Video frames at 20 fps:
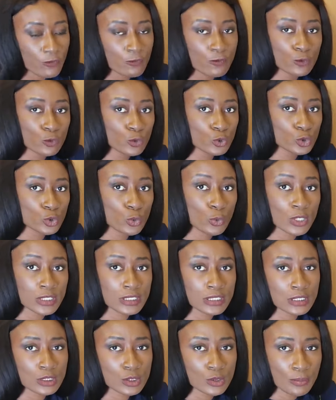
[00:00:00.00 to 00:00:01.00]
full you
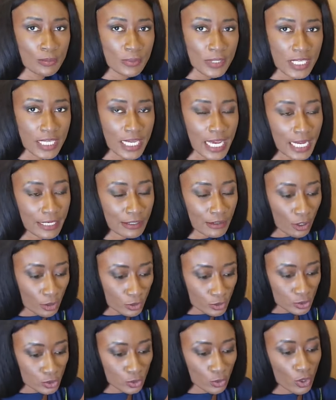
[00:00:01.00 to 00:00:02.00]
want it to be and
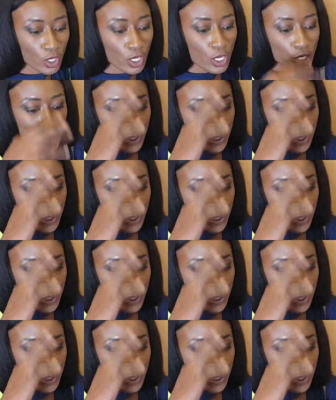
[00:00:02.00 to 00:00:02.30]
also